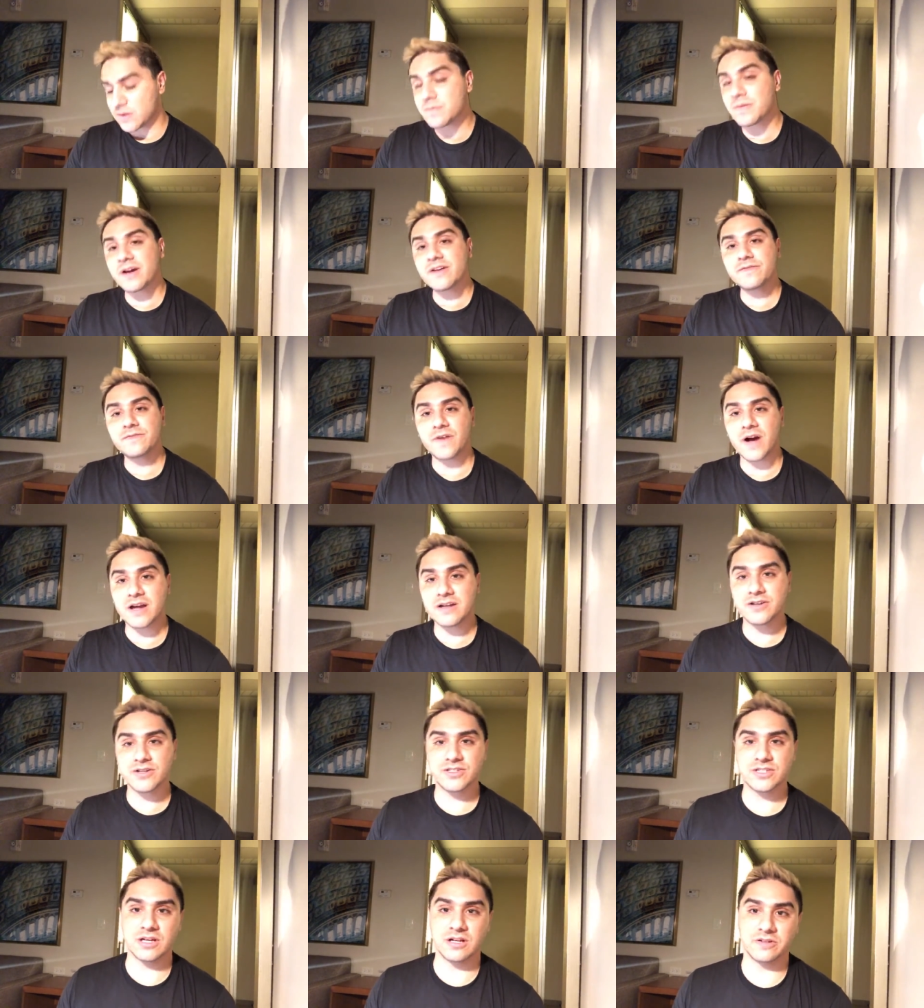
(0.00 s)
You might find
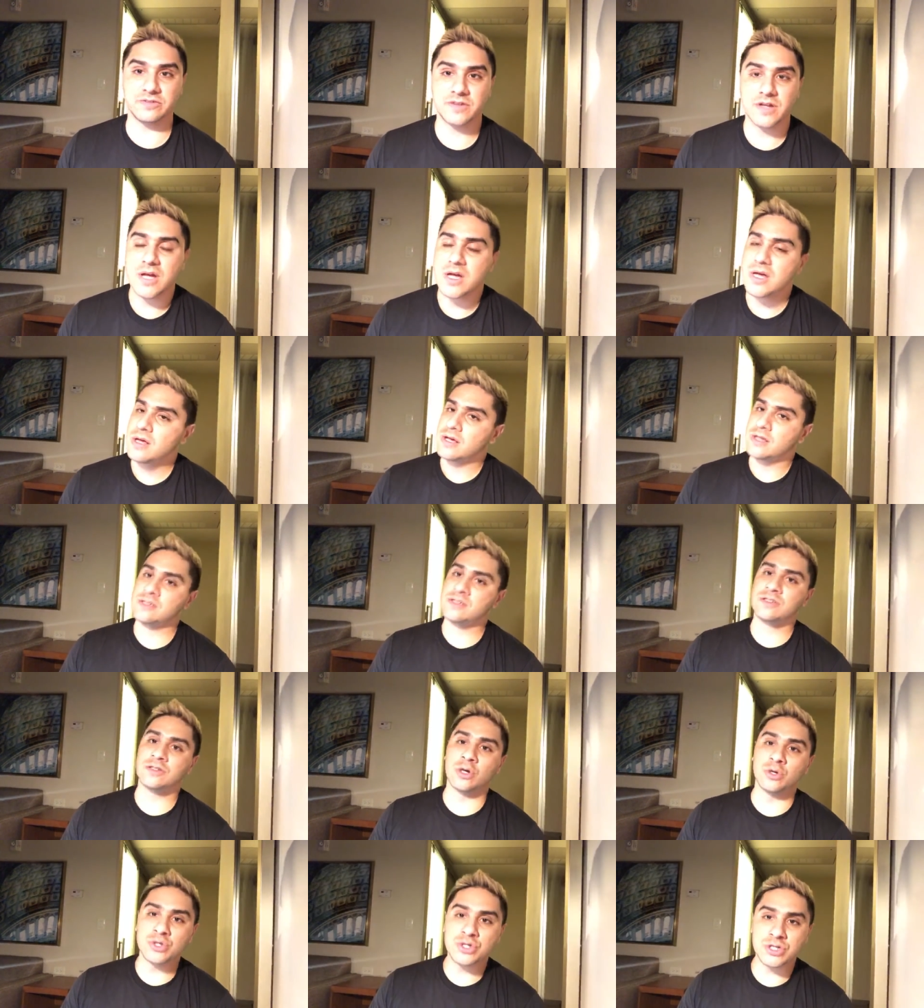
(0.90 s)
yourself a
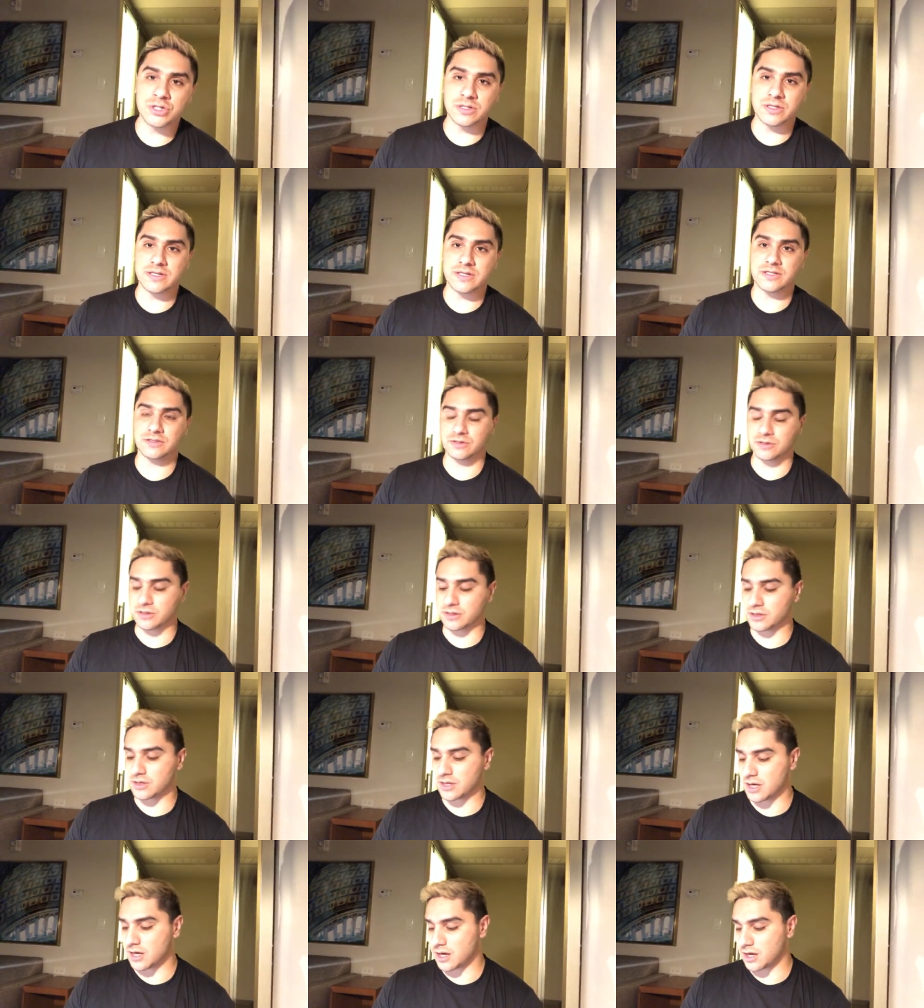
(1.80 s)
socialist or
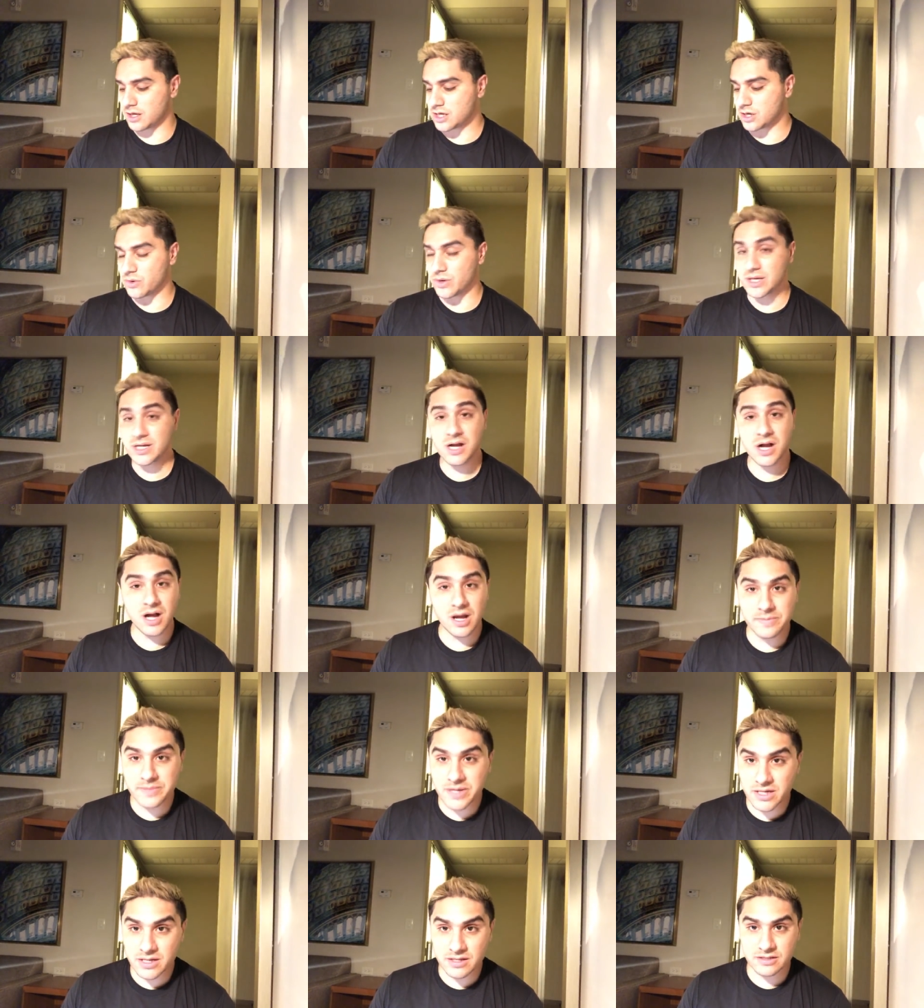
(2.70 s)
a
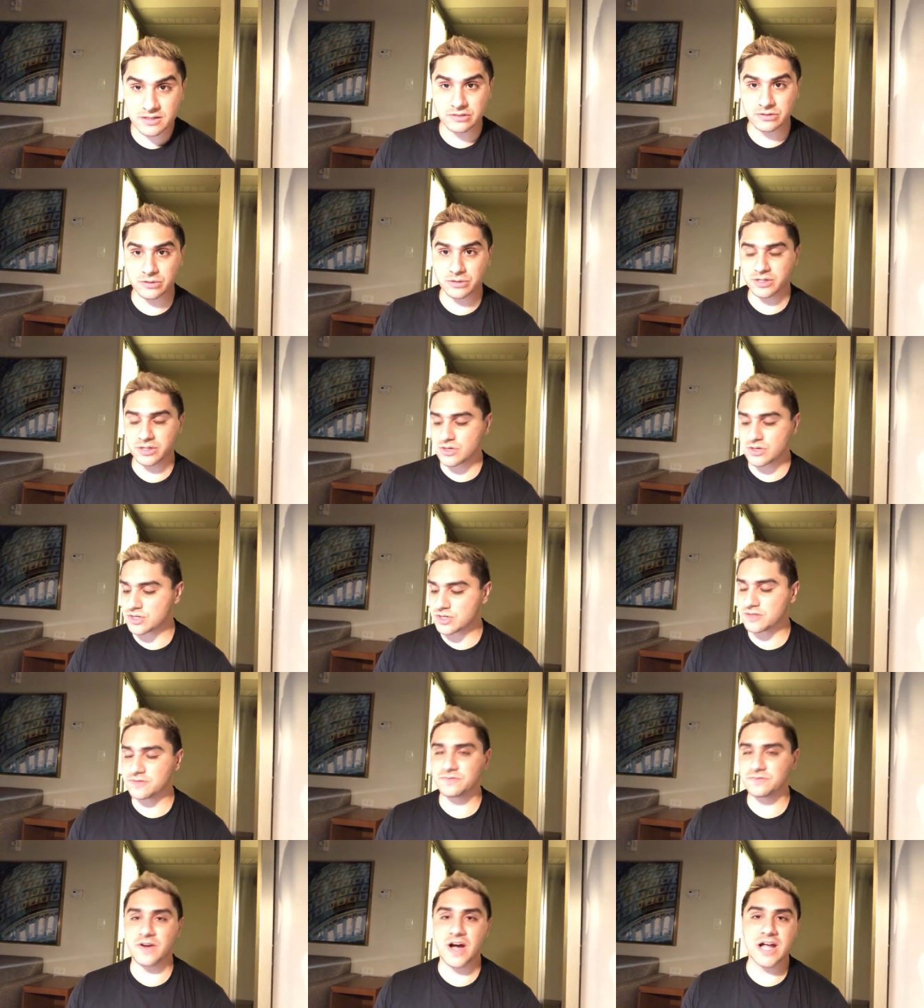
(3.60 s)
communist, or you
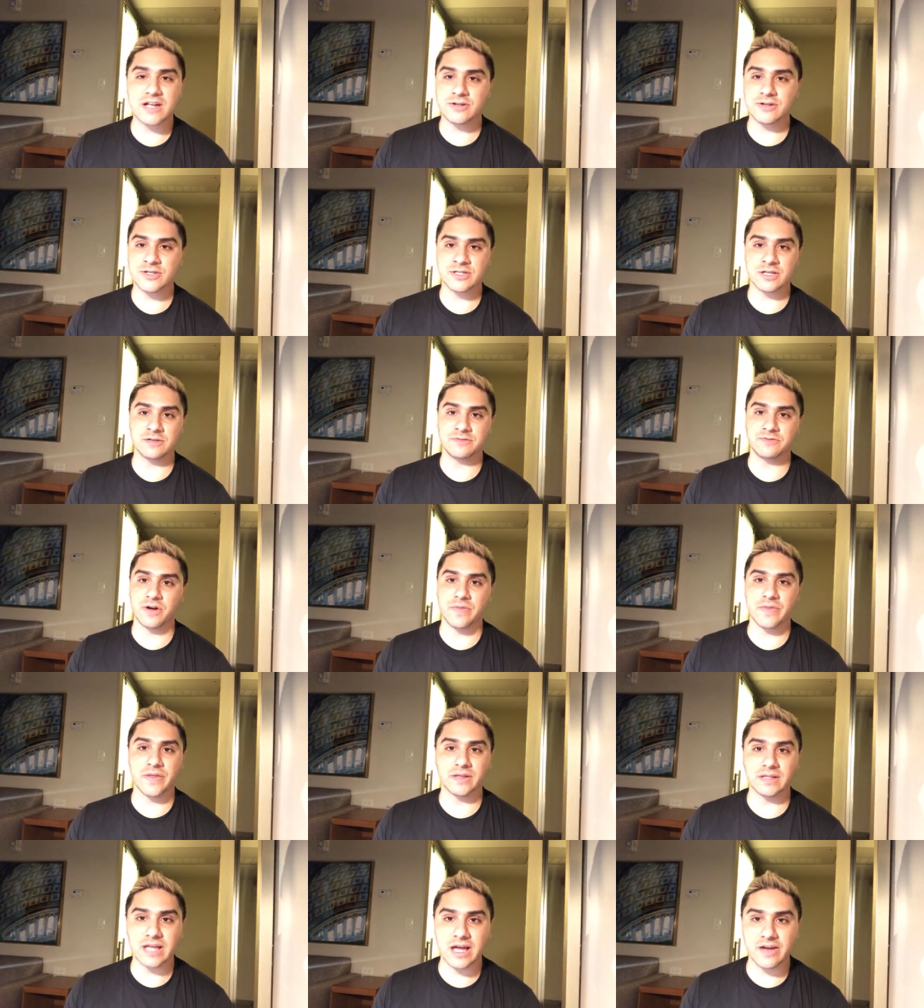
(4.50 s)
just find yourself on
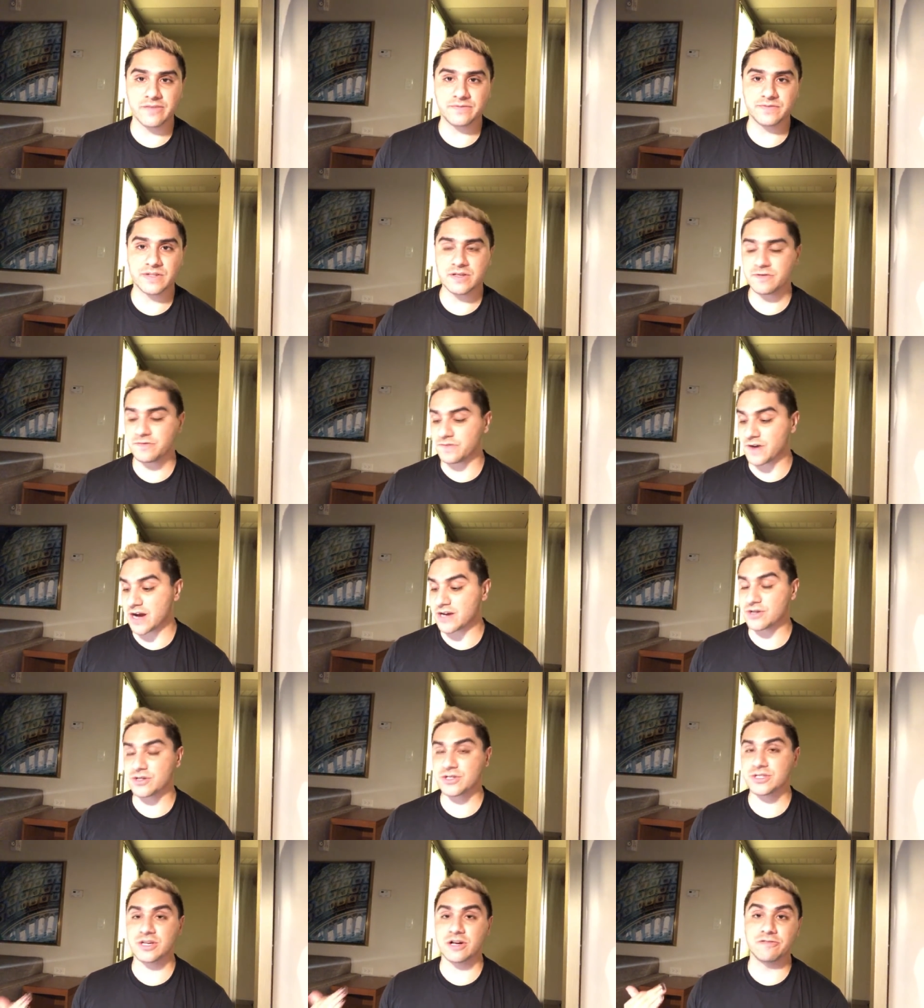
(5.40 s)
the left and you find
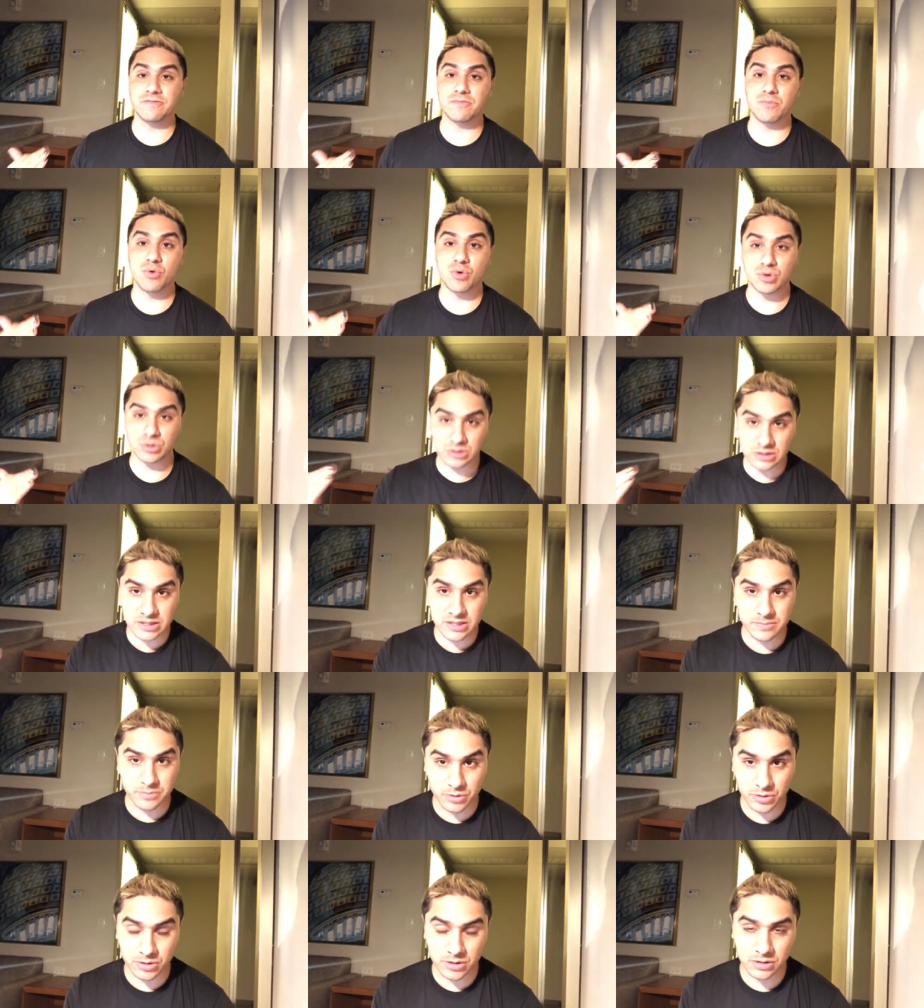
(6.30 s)
yourself more
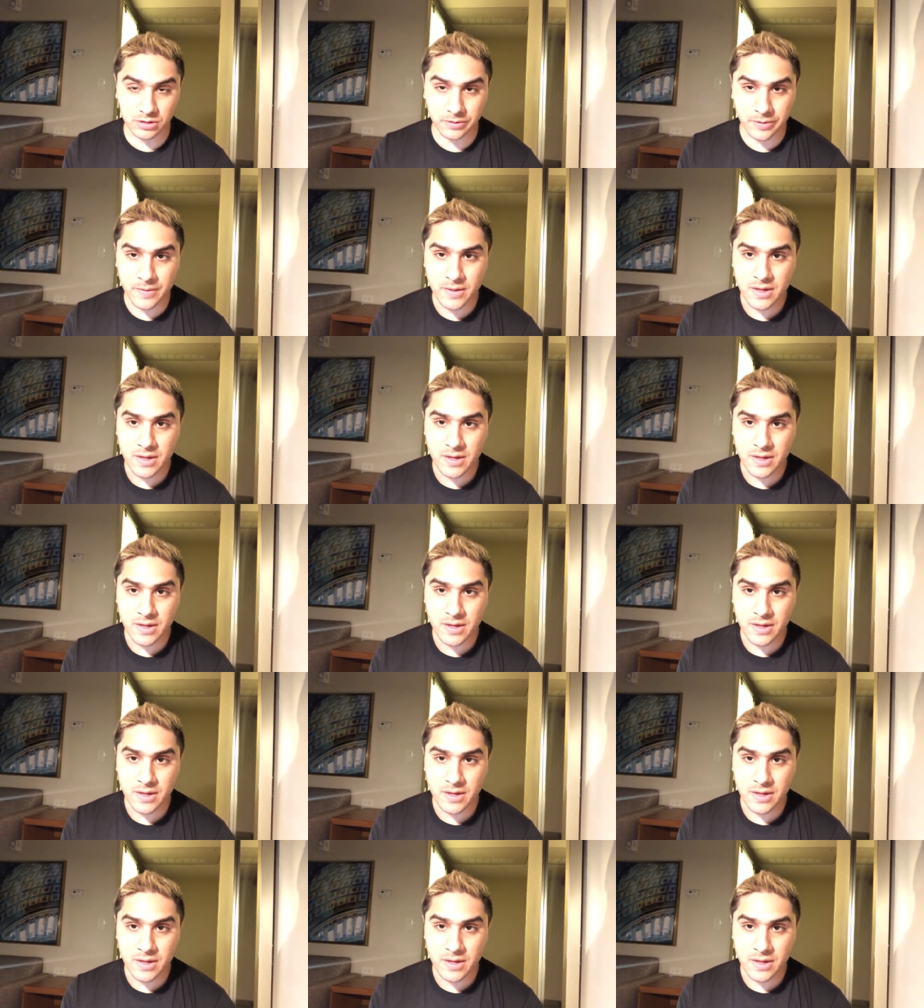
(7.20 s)
liberal